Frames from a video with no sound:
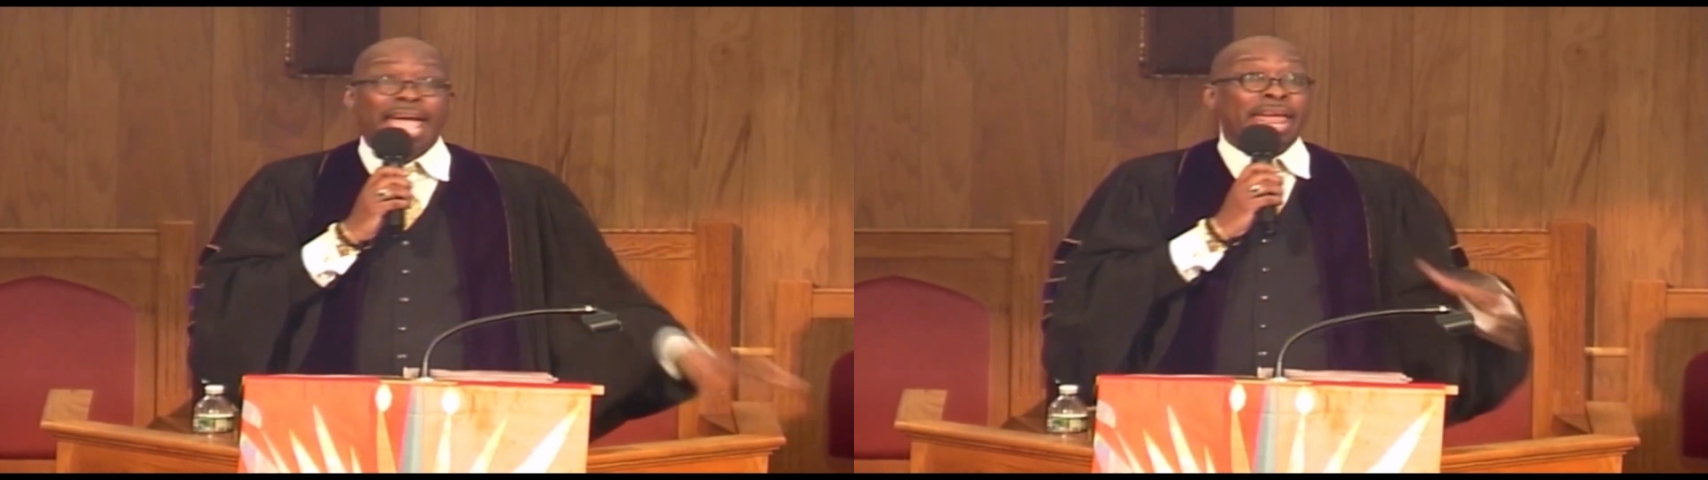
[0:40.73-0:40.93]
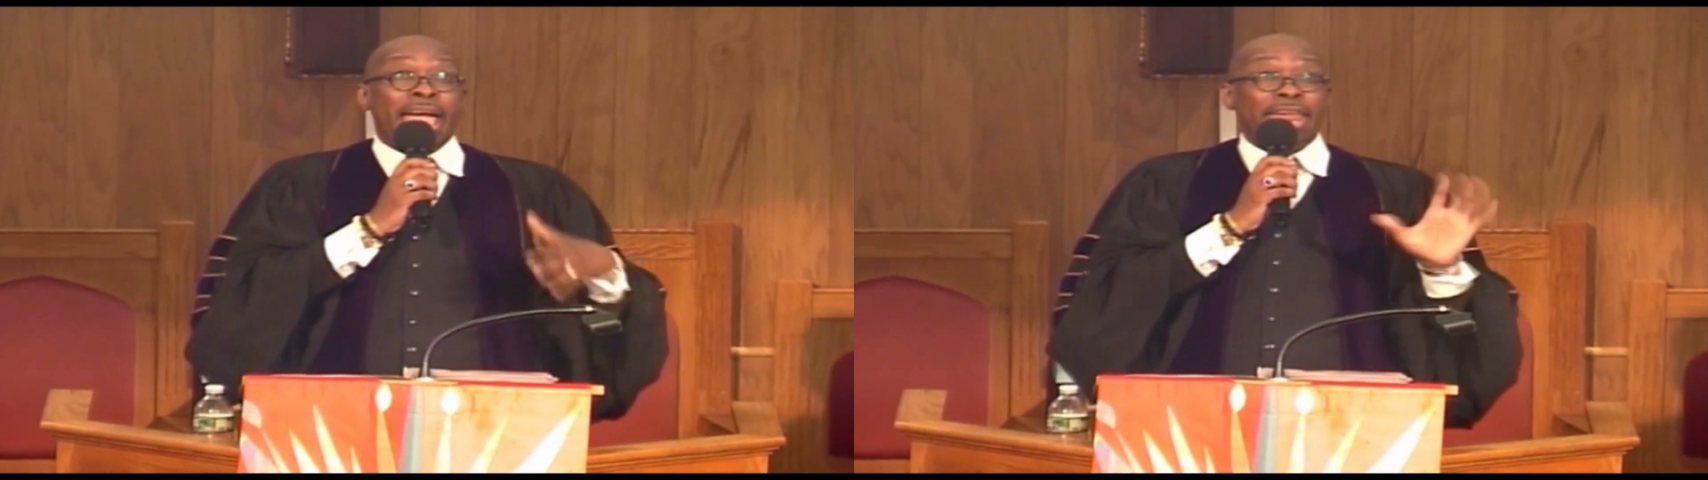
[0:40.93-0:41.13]

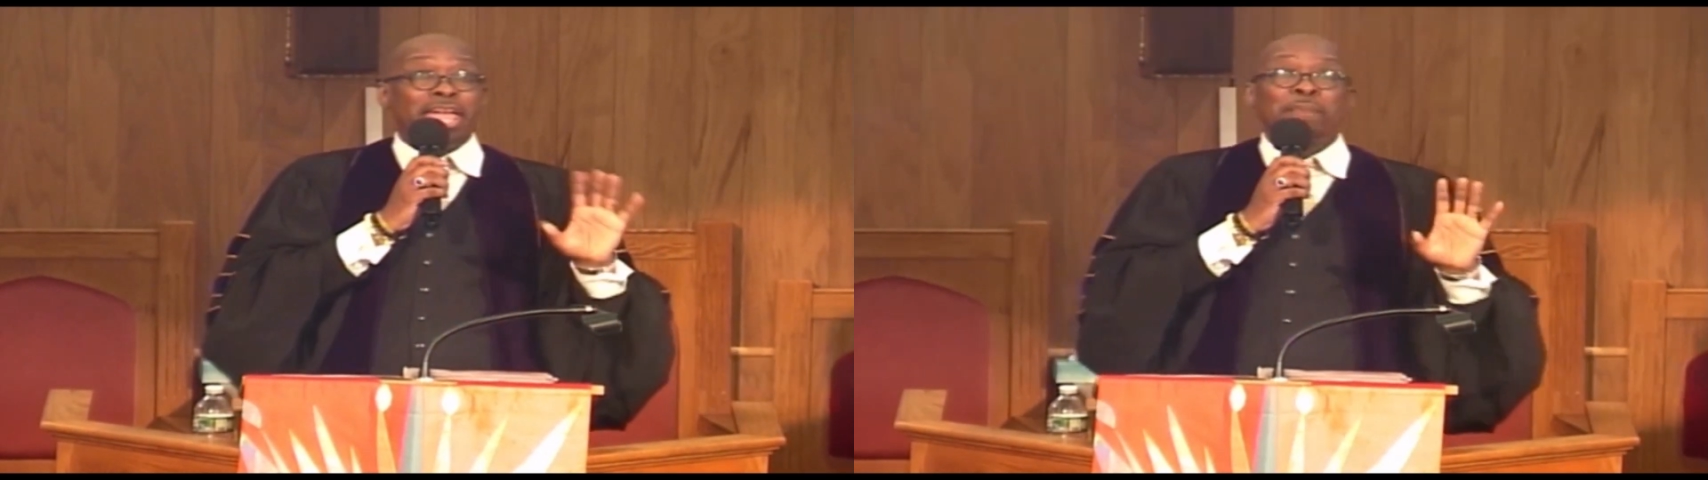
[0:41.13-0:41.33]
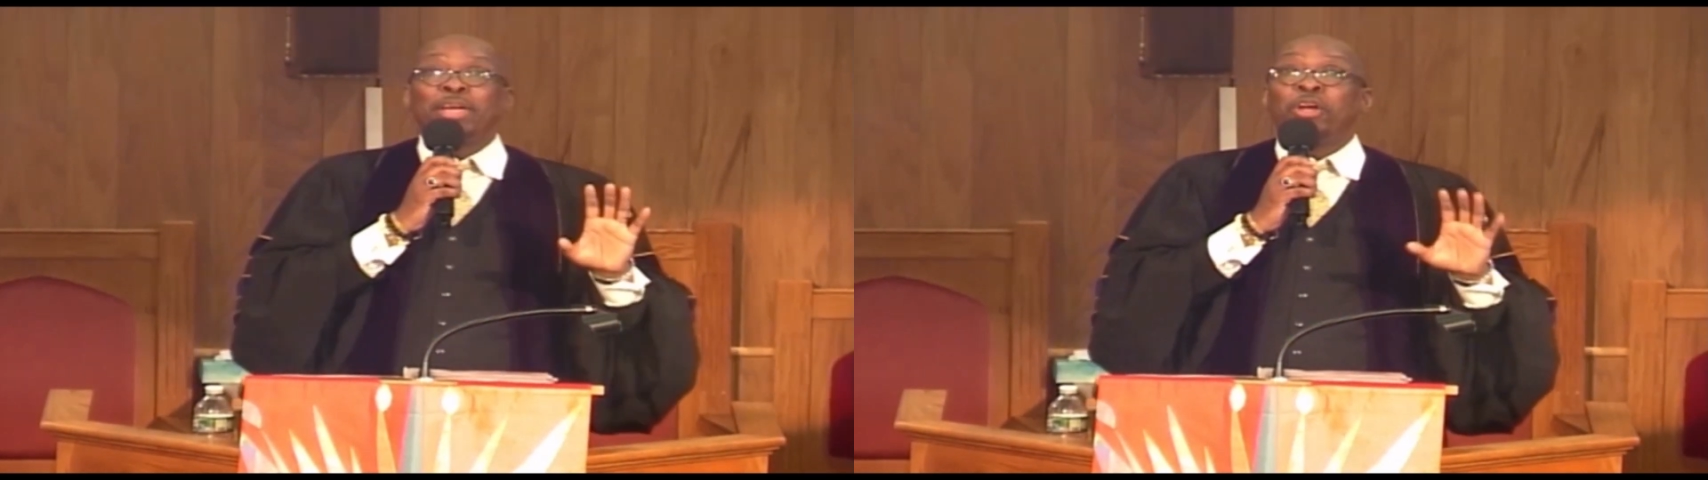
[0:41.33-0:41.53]
and hear
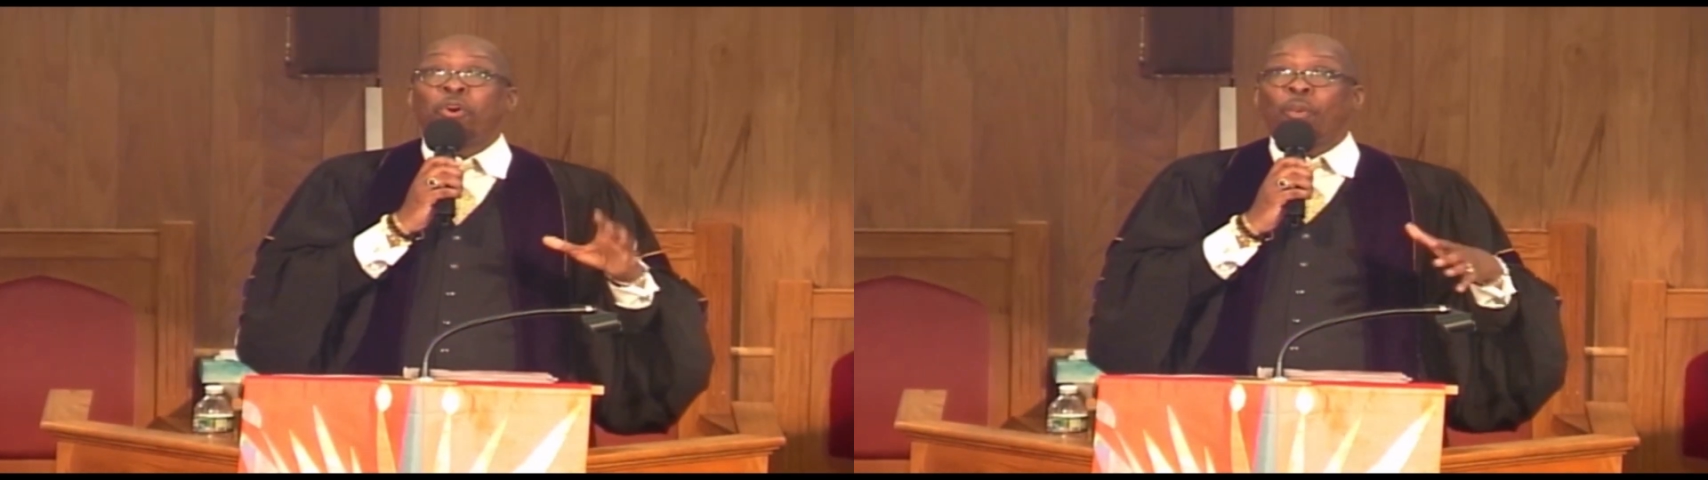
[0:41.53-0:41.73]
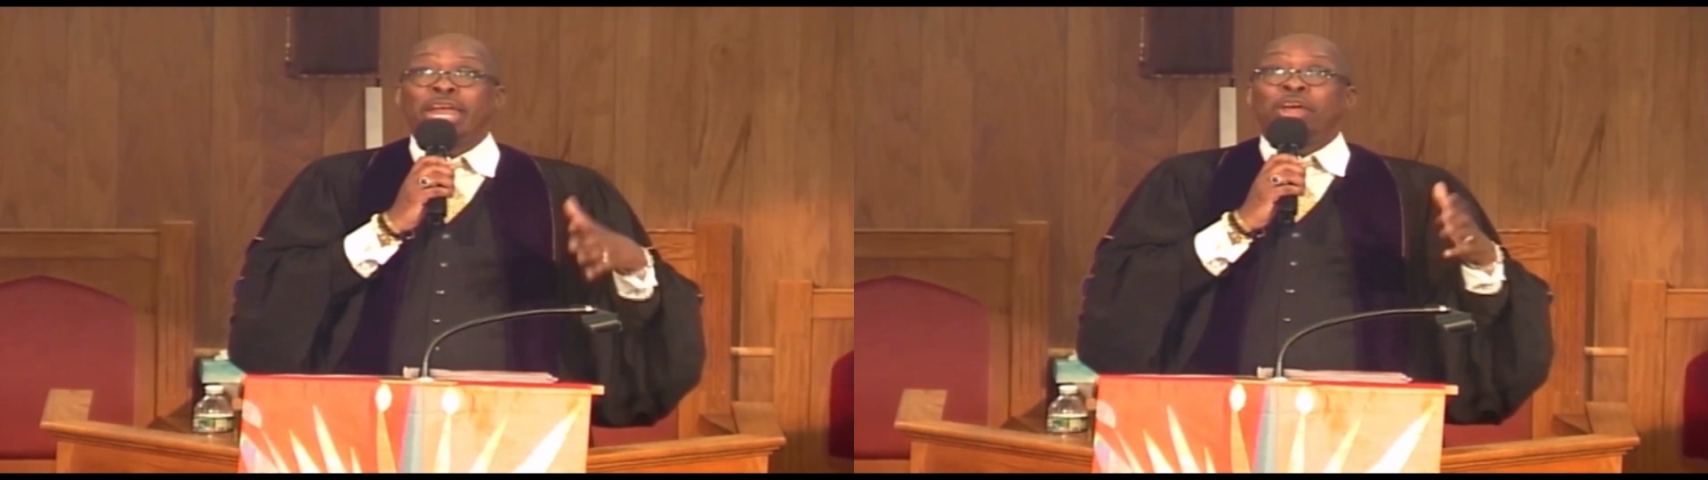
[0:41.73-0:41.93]
me,
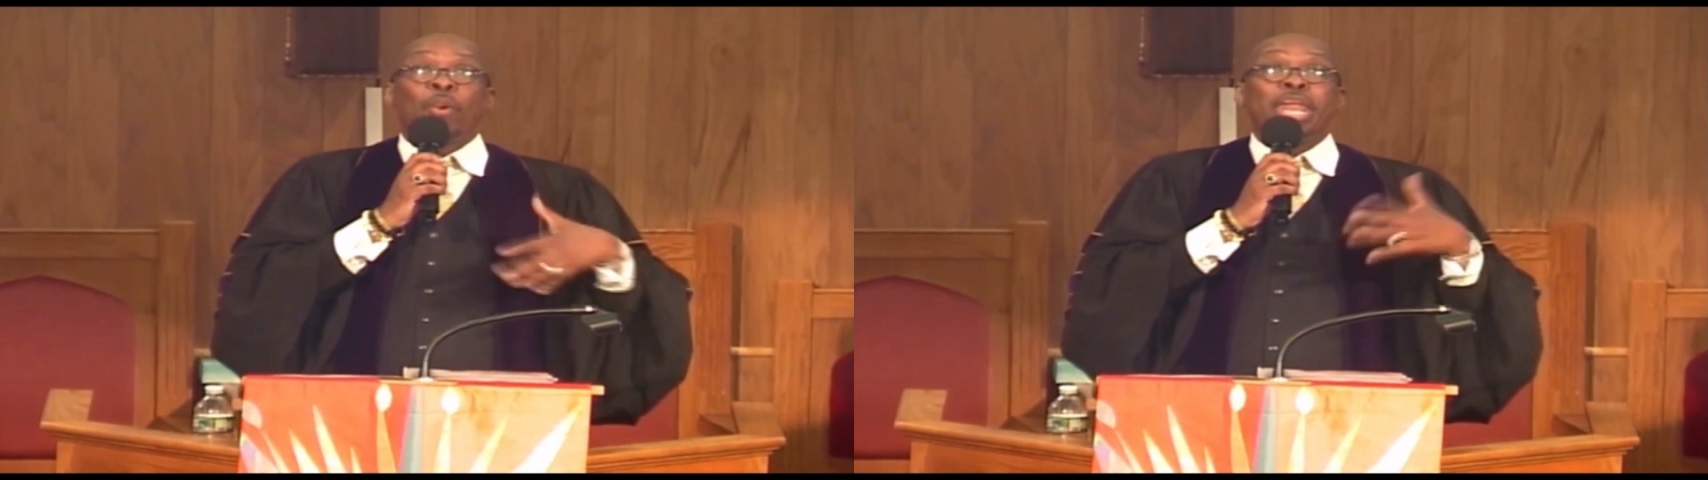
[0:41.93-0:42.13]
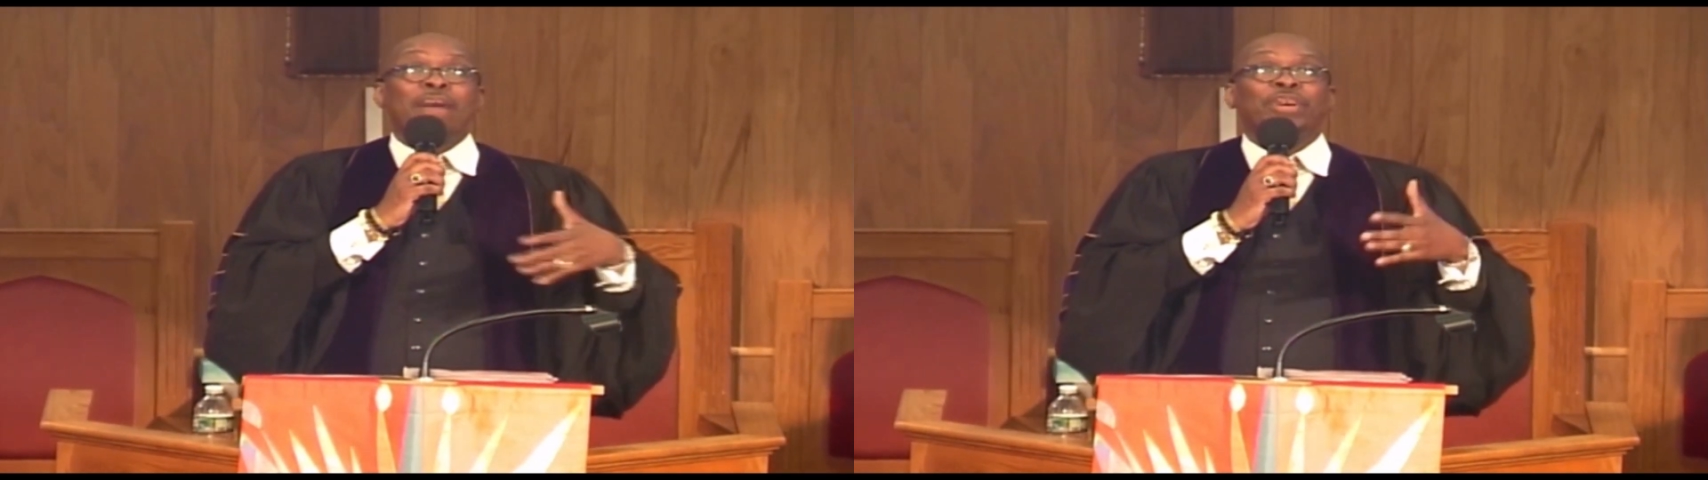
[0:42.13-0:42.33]
when,
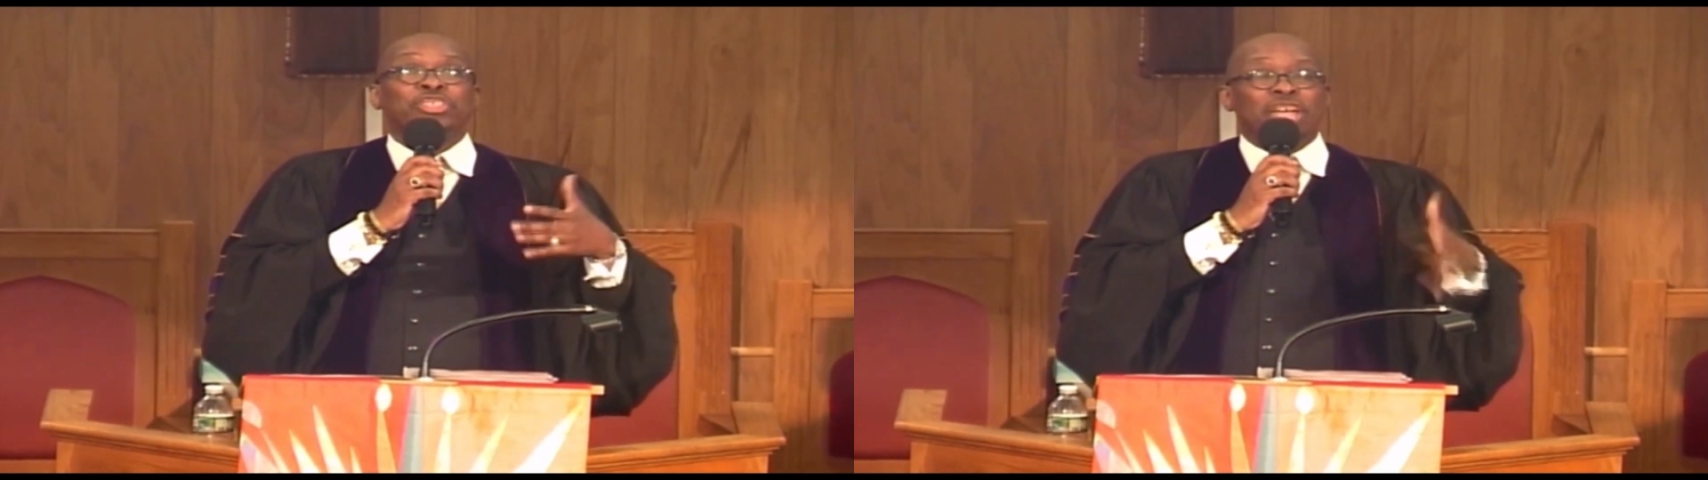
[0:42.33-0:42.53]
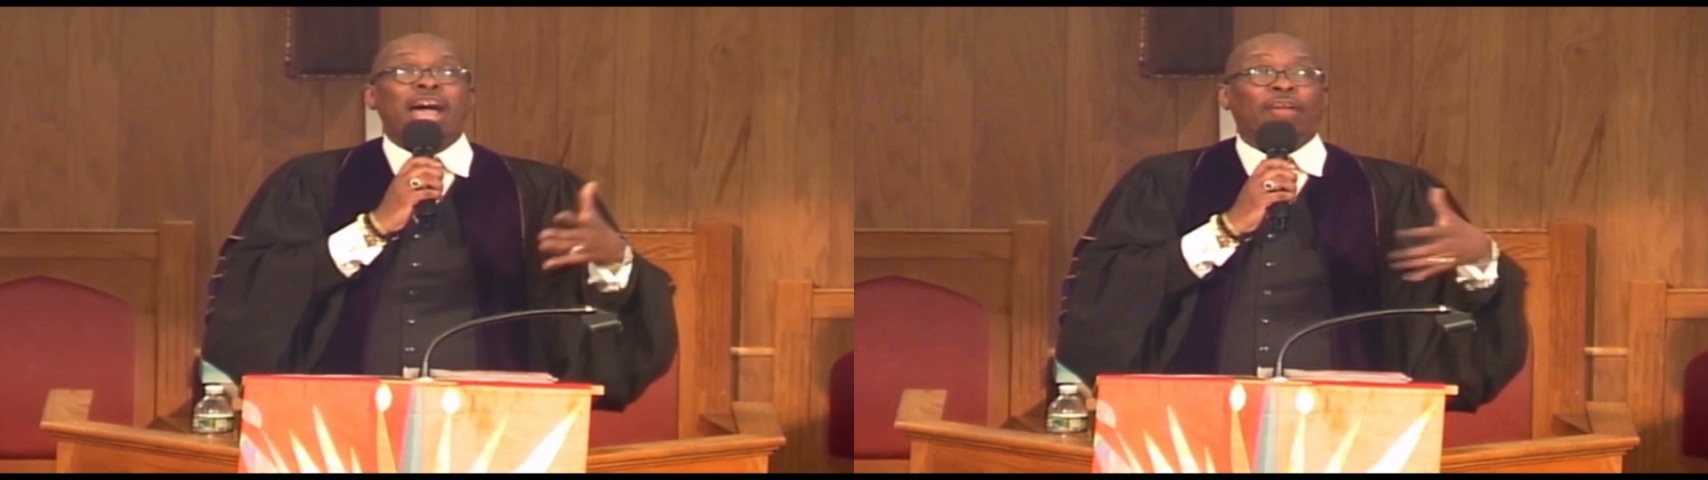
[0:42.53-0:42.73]
whenever a
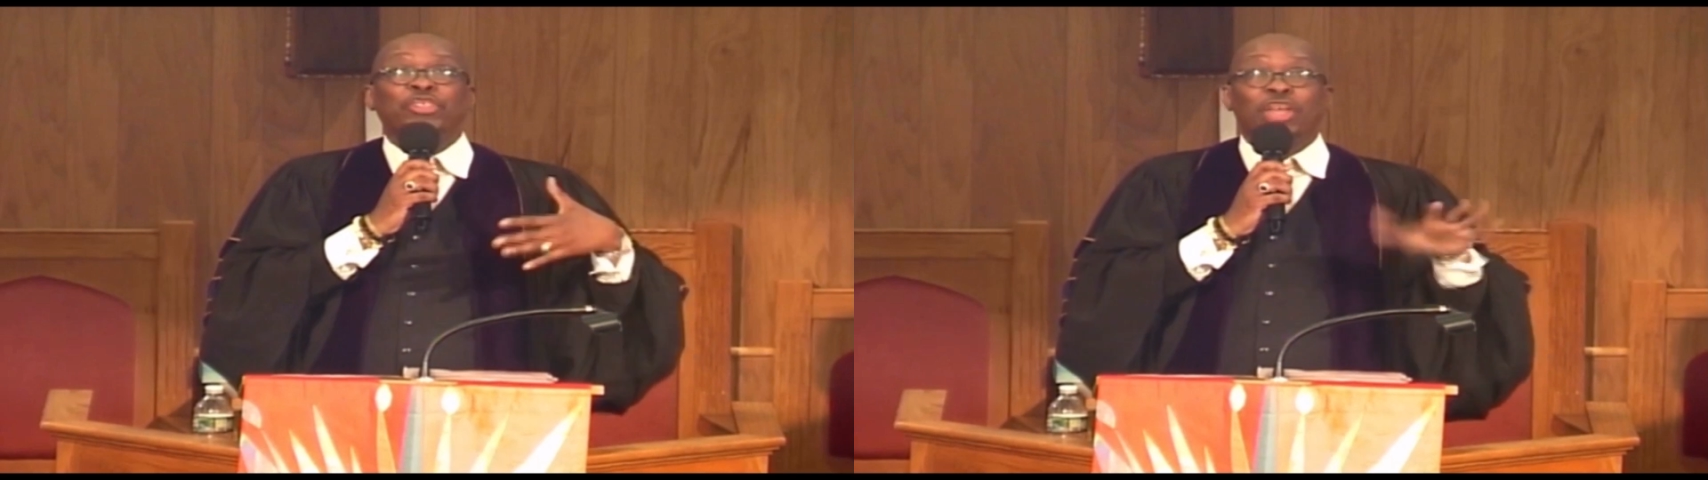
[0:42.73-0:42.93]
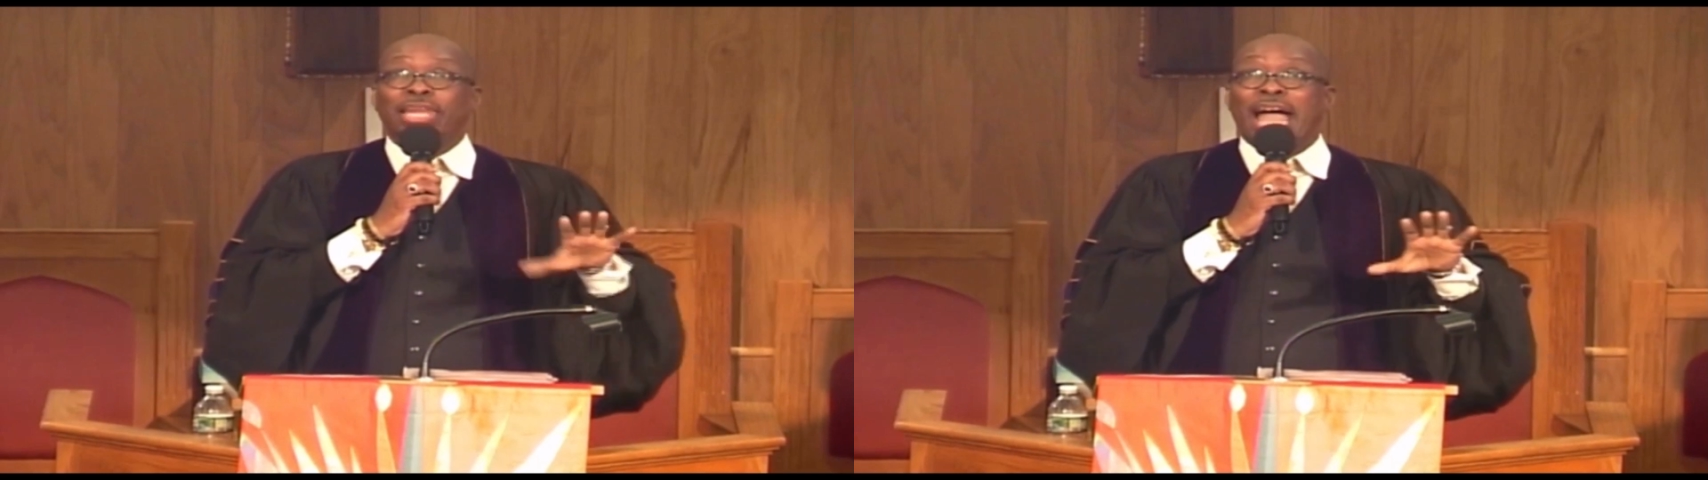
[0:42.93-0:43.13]
child comes into your life,